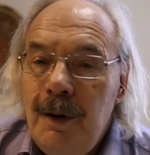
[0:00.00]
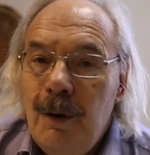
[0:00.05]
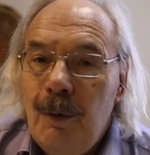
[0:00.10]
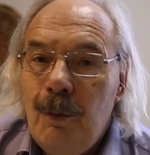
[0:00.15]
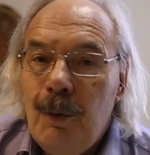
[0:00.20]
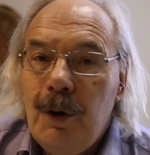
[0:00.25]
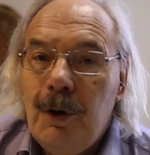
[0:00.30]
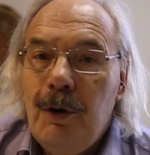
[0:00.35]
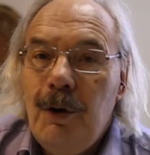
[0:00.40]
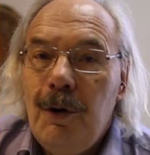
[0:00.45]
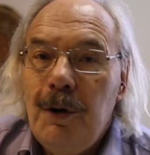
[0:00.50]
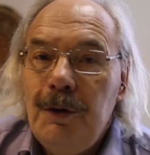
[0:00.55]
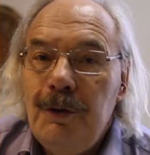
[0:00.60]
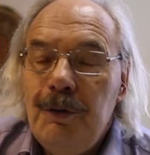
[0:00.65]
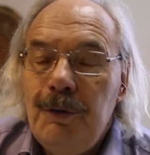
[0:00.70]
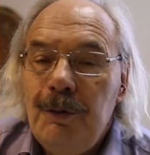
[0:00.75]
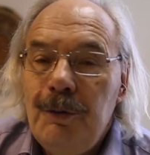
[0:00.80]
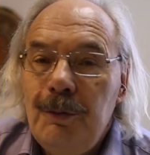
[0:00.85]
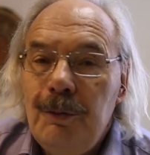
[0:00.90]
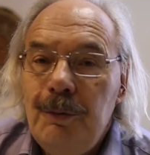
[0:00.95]
We're going
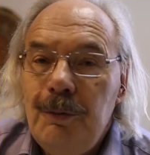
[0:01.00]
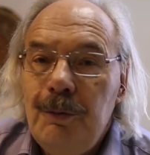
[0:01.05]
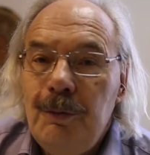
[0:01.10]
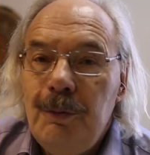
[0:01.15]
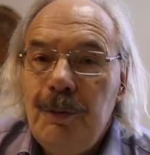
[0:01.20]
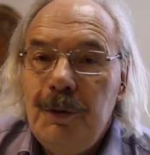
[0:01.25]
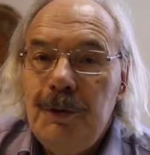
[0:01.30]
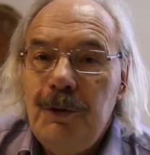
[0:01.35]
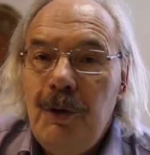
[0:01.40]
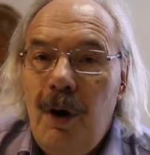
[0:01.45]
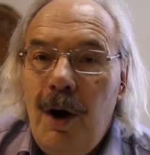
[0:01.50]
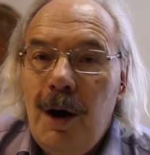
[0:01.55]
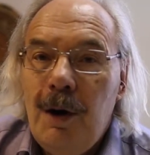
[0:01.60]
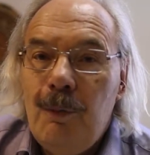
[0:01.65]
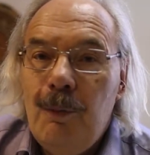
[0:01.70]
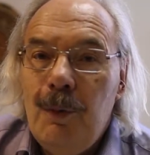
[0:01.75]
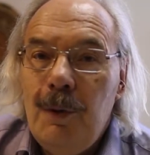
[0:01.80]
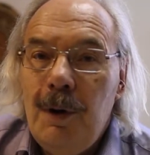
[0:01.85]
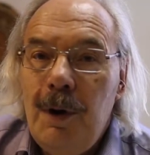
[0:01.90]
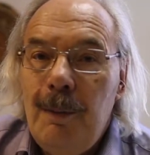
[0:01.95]
to talk
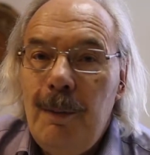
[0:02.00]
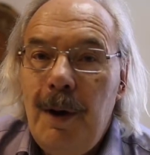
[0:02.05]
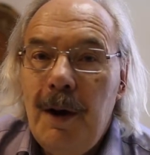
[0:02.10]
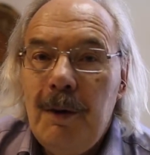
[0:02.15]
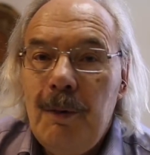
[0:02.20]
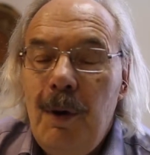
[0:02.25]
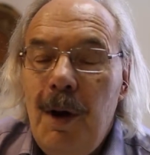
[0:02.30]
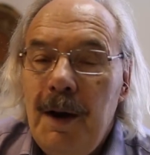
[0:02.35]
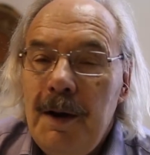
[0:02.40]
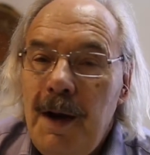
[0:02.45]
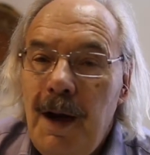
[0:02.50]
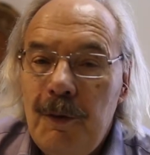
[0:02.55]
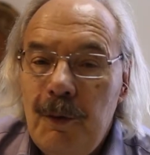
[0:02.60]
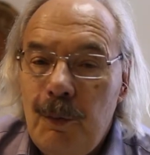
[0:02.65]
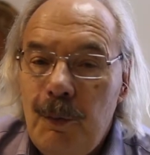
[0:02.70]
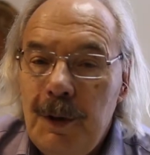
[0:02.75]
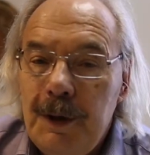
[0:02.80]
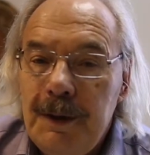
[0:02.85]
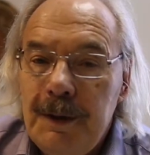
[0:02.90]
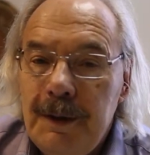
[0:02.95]
about another
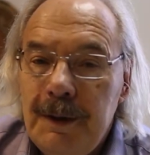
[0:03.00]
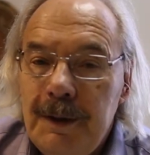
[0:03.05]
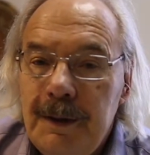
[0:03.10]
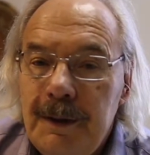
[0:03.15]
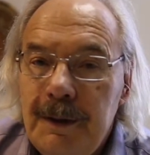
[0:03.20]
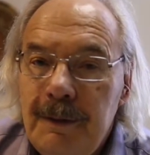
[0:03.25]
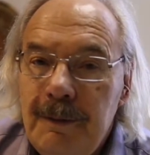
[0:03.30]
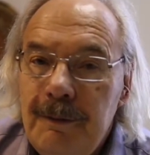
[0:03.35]
one